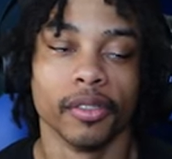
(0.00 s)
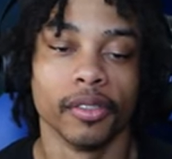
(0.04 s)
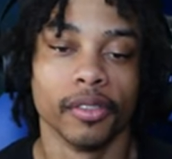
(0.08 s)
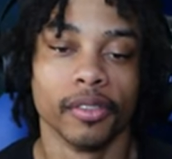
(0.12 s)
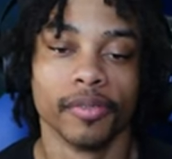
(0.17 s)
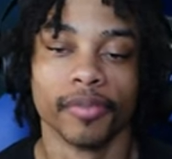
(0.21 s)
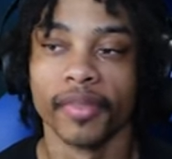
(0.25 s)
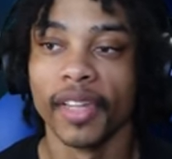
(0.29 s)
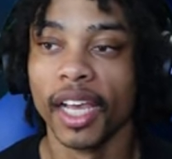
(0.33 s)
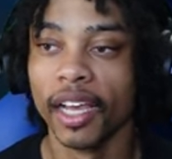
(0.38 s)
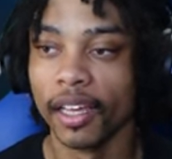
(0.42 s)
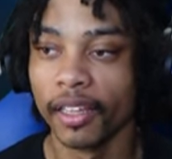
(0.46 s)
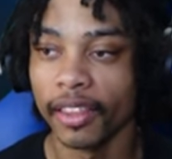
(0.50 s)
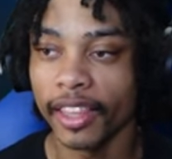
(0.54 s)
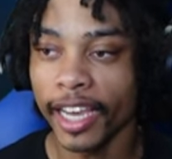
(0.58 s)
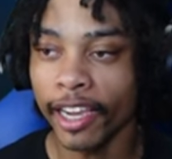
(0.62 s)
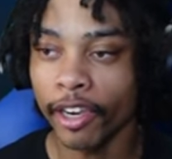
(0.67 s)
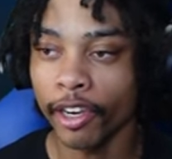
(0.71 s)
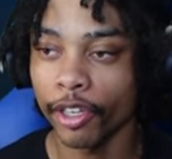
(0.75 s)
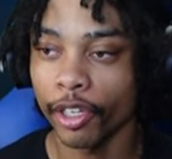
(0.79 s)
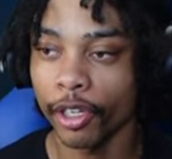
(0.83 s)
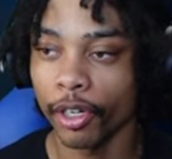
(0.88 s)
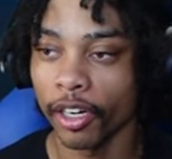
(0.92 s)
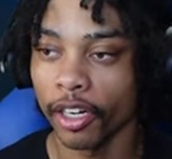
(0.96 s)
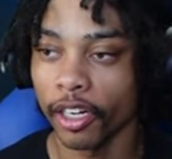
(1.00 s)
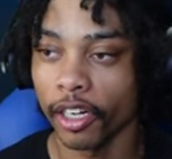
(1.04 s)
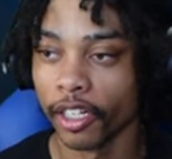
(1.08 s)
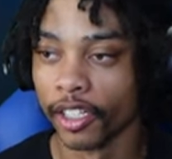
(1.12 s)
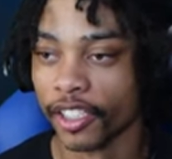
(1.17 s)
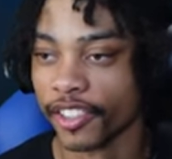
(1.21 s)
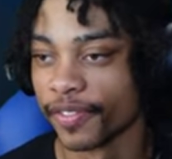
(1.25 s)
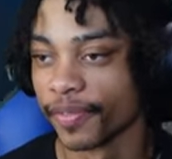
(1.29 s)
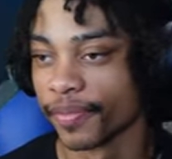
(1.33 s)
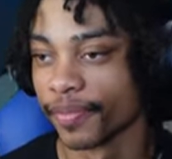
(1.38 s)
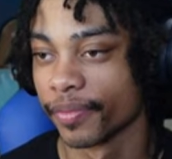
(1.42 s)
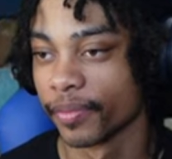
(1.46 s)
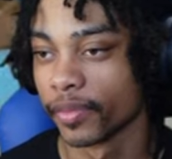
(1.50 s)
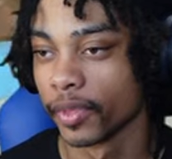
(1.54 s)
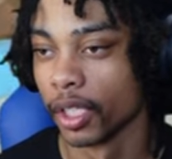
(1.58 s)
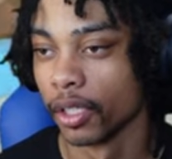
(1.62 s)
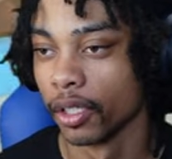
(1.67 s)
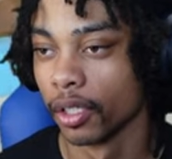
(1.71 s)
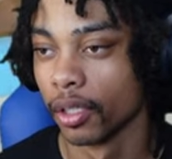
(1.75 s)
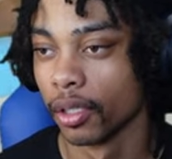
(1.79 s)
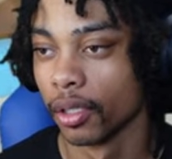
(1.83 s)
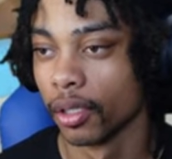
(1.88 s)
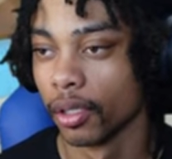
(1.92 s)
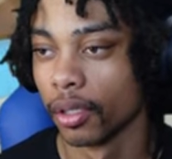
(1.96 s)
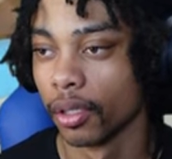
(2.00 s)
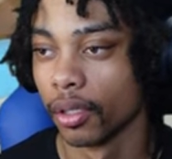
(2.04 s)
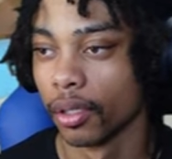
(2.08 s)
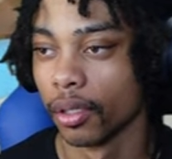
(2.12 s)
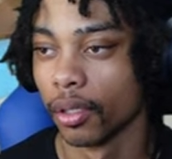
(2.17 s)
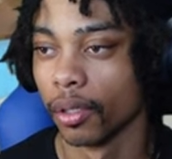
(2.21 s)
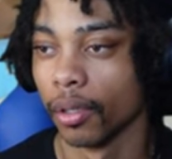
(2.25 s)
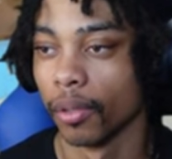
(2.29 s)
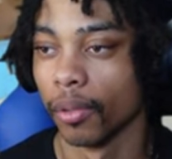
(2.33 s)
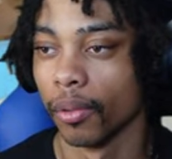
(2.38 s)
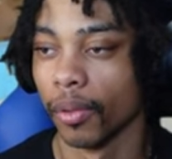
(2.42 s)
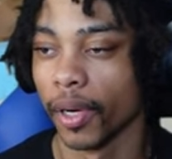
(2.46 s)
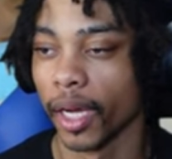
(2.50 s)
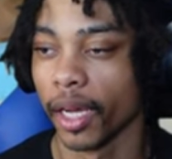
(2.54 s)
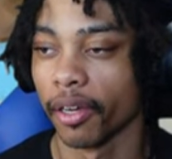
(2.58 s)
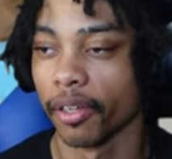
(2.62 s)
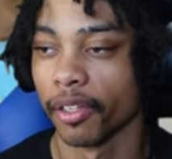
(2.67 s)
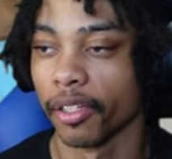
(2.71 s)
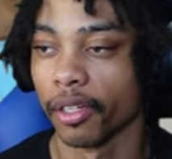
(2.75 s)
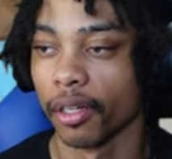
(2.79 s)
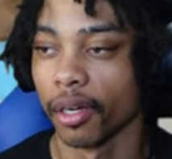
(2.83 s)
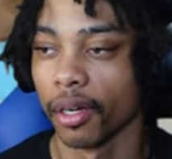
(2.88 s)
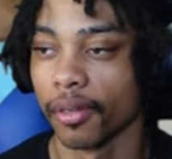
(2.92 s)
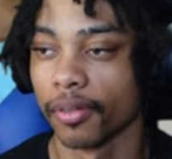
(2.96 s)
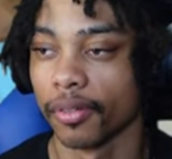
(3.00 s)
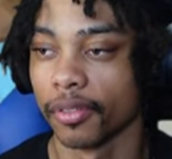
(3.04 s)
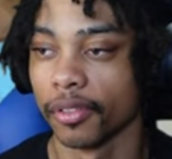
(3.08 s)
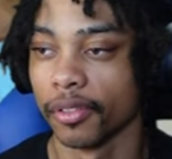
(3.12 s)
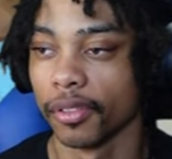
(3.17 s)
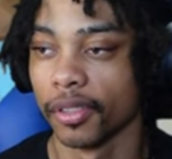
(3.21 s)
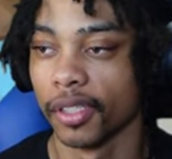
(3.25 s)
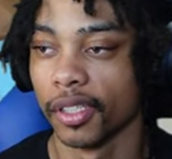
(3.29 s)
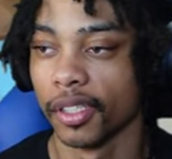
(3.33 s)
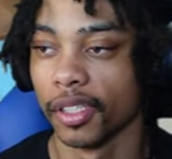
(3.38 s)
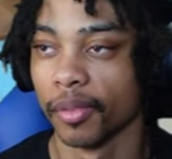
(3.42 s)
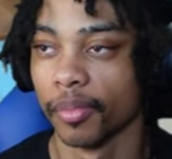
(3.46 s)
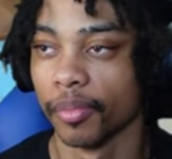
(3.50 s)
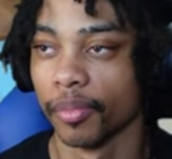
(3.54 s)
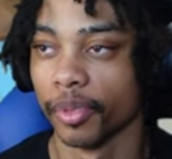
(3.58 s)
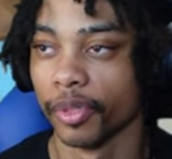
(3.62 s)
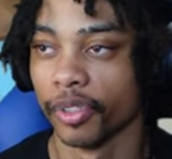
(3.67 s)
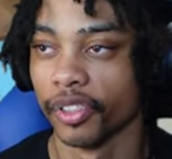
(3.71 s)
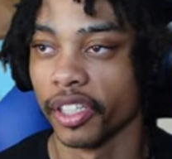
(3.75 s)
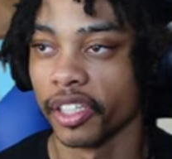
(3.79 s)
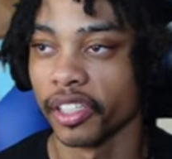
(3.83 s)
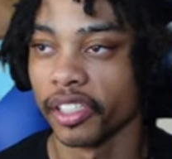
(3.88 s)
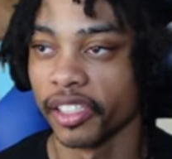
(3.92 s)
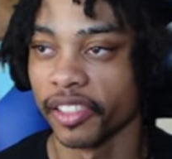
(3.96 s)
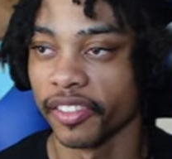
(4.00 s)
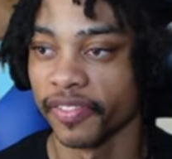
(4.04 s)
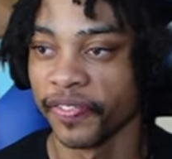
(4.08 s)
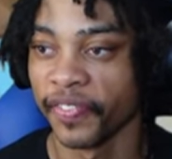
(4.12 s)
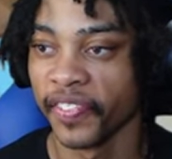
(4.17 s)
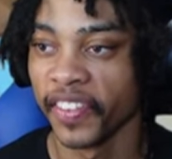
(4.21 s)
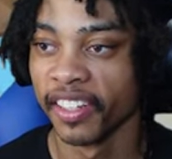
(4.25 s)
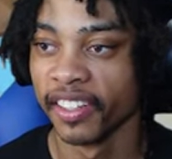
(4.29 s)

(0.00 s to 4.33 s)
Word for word: there you are. Wow, you're awful um persistent.